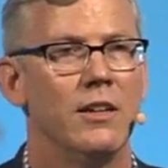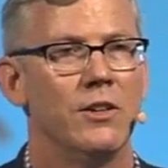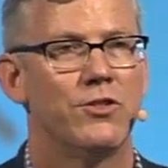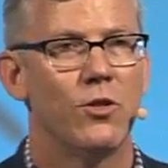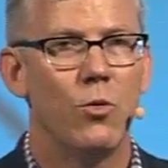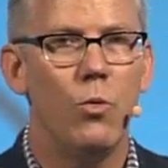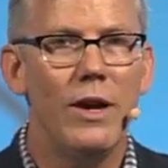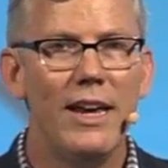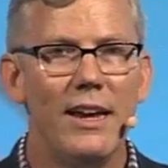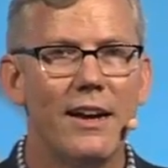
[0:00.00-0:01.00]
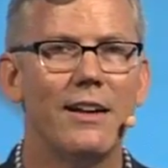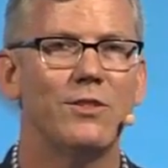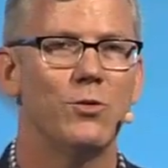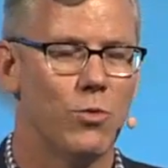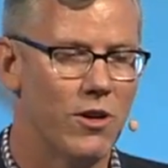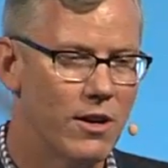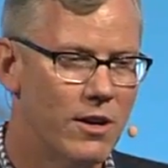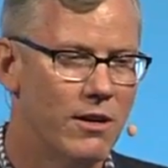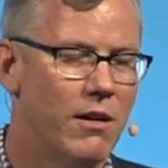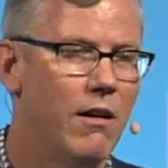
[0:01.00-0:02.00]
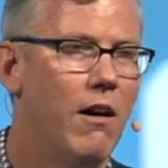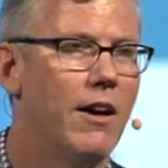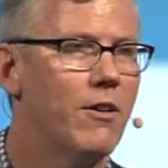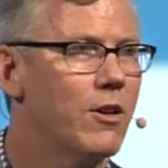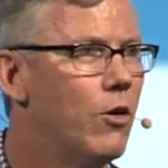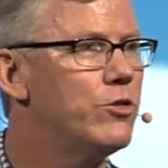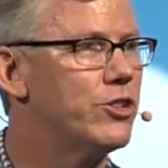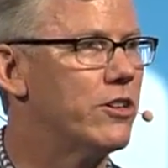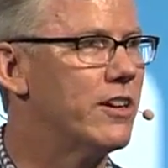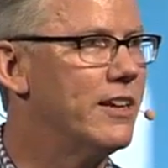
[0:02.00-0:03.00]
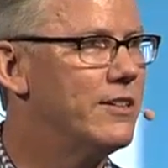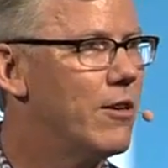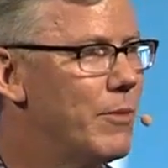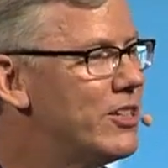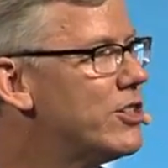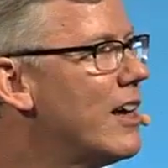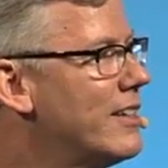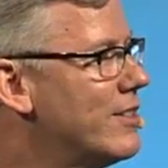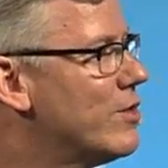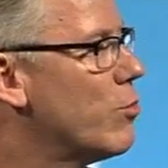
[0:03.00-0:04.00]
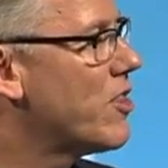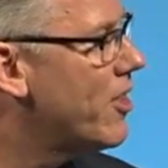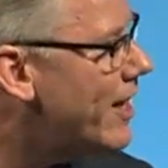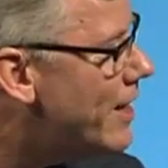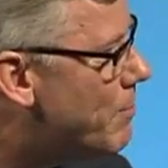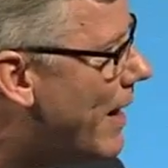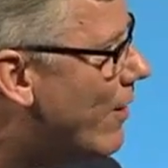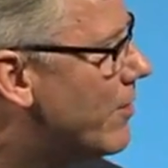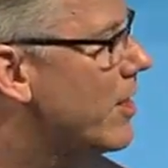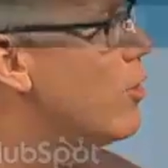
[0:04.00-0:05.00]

So we got to work on our culture, and Dharmesh and I did some work thinking about the